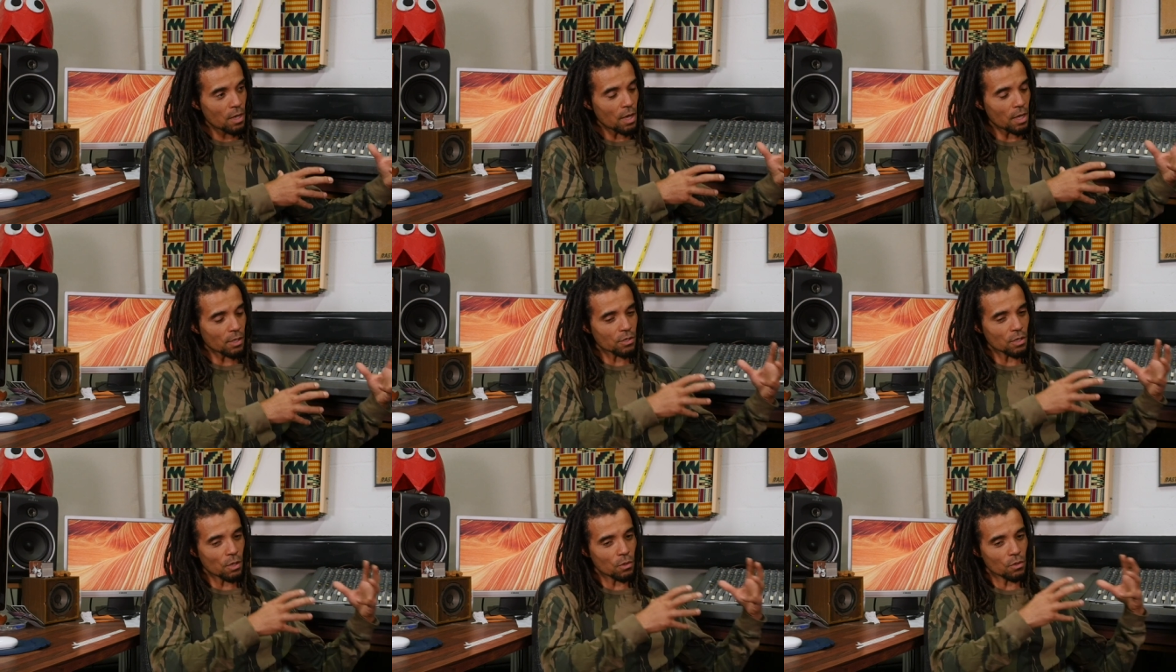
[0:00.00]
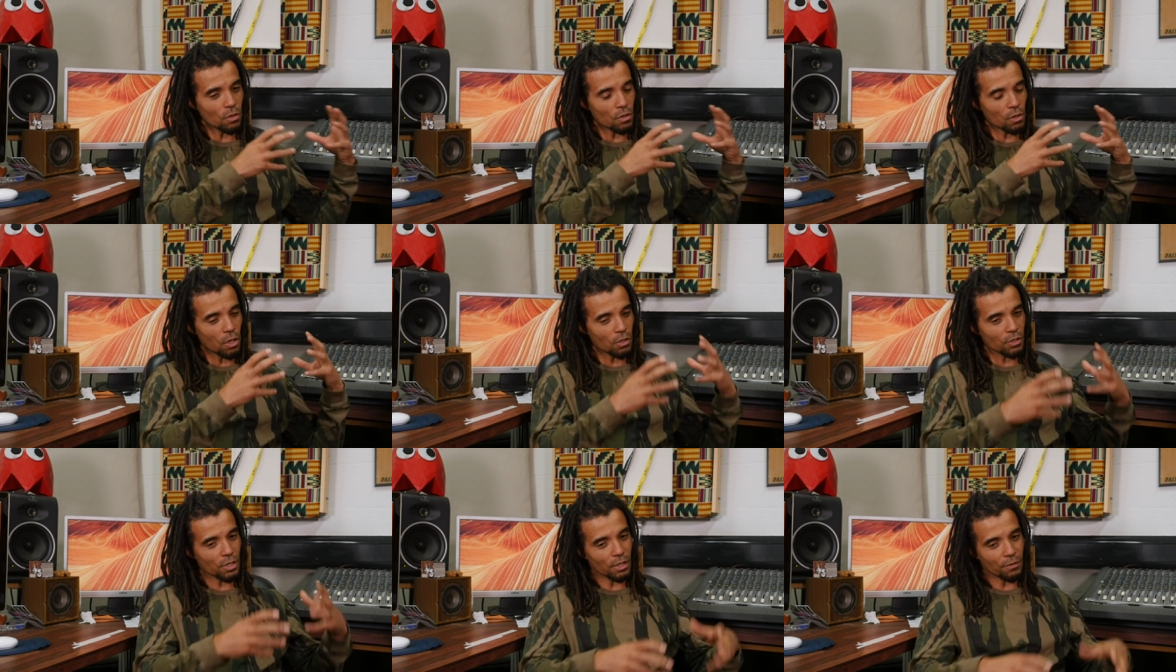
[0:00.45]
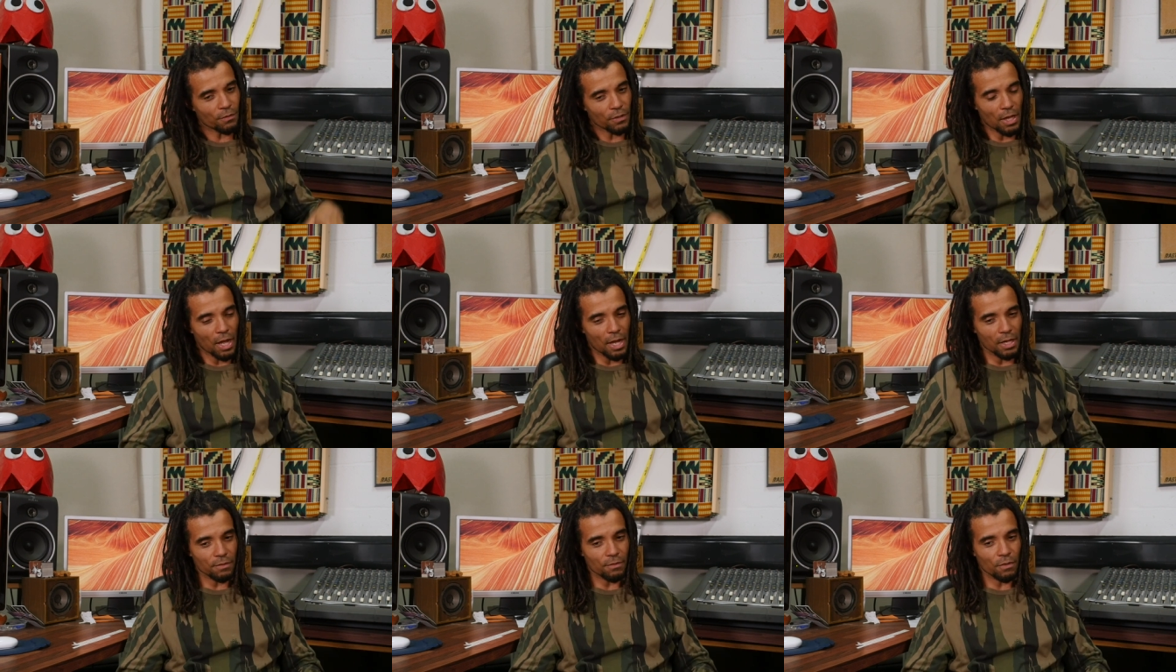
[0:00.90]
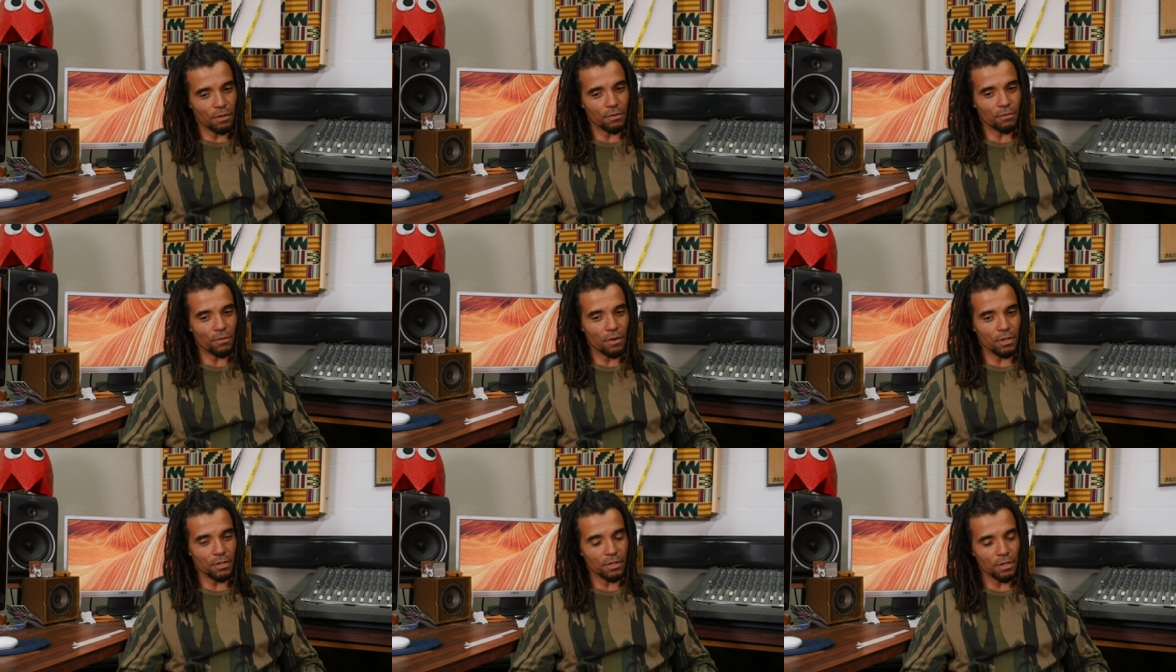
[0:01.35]
And so the logic for that is very
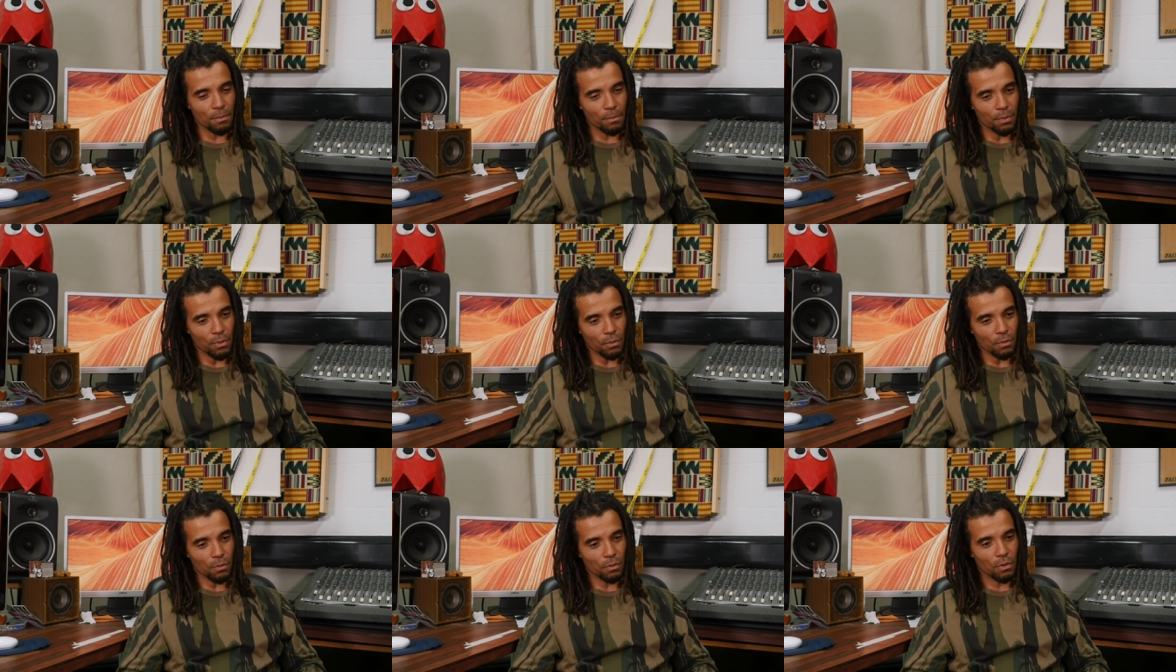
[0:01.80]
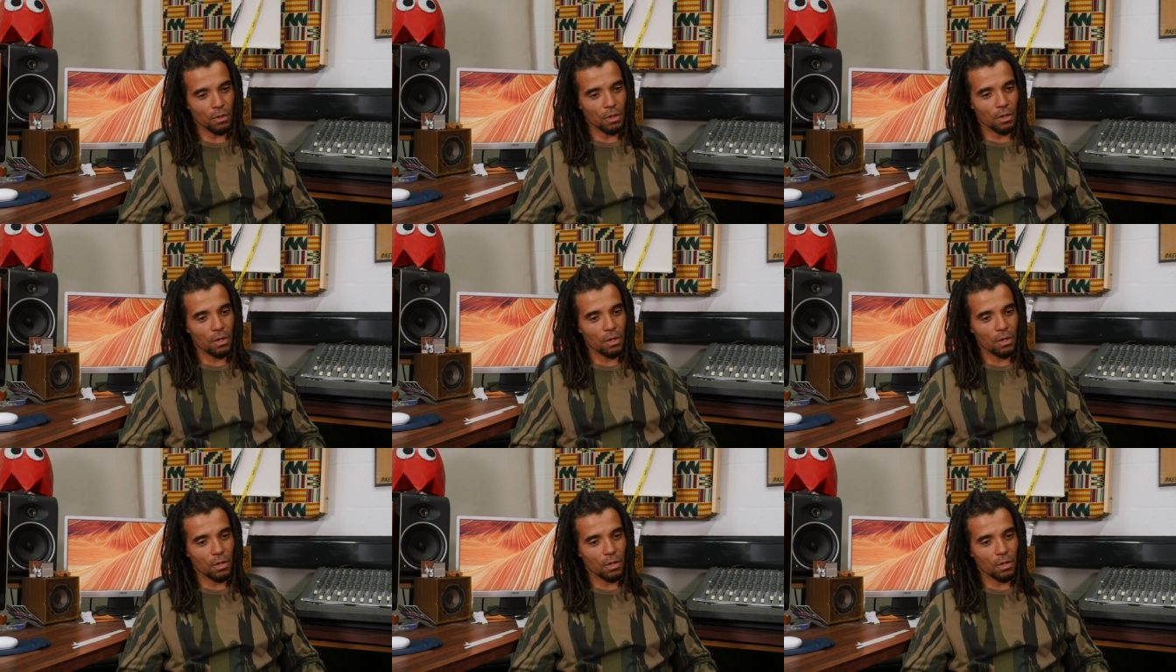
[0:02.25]
very simple